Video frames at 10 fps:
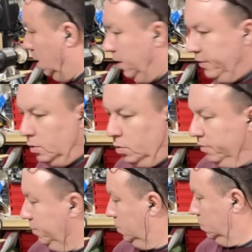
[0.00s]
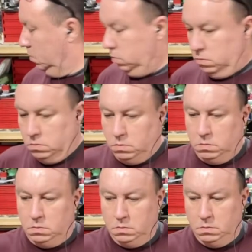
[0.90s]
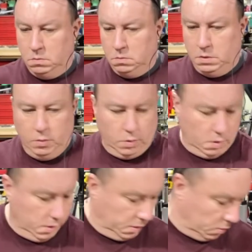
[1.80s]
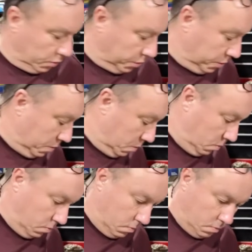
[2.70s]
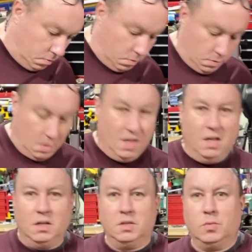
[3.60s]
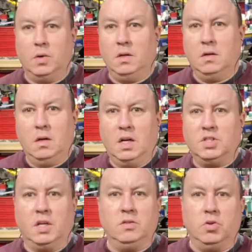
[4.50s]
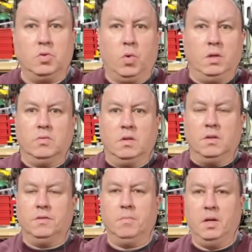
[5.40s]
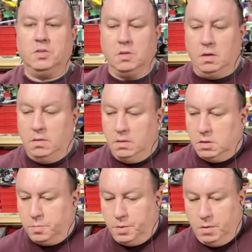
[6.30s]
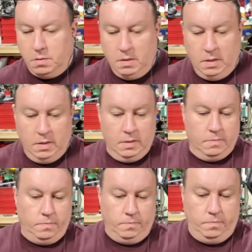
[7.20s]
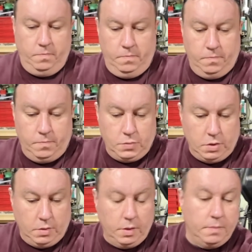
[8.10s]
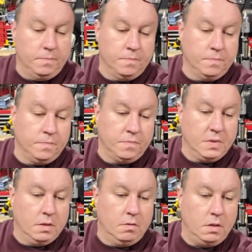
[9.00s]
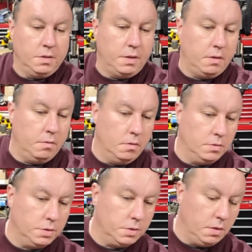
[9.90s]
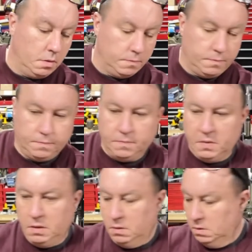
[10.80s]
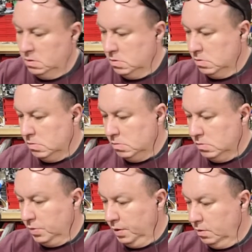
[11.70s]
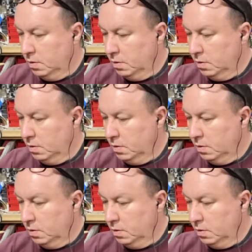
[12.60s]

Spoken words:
have a 12-volt Dewalt light that was just here. Unless I intertwined to another dimension and it disappeared. So anyway. Where the hell did it go? I was just here. That's weird.